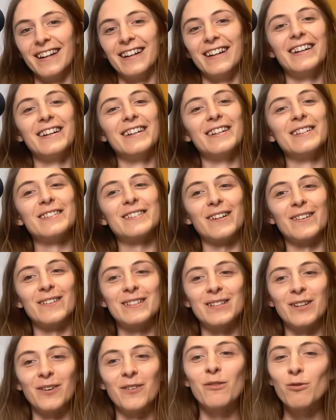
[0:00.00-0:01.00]
so it's
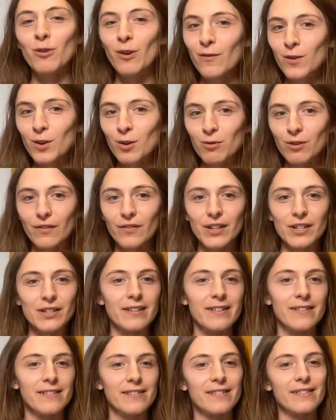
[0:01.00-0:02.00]
gone through a few
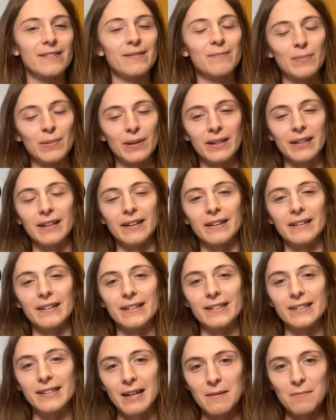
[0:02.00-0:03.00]
revisions. But yeah, the
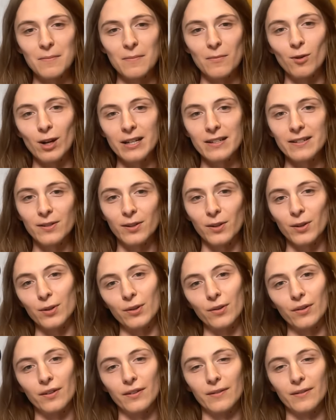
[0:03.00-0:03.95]
same red tote.